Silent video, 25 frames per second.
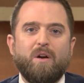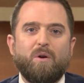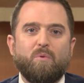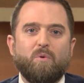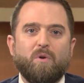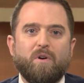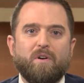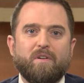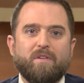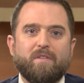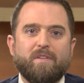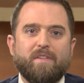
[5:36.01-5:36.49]

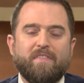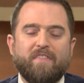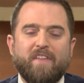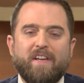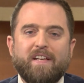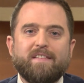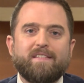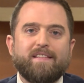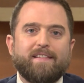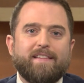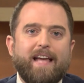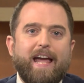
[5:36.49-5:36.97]
were
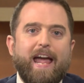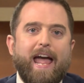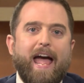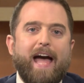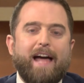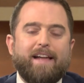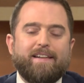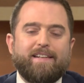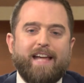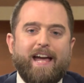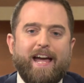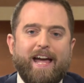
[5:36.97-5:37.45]
things that they
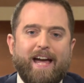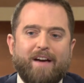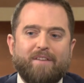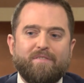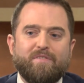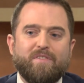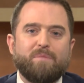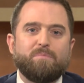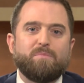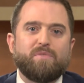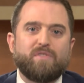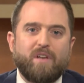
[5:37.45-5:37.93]
had to
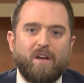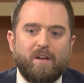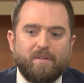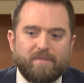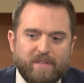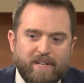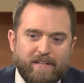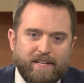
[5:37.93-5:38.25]
have themselves.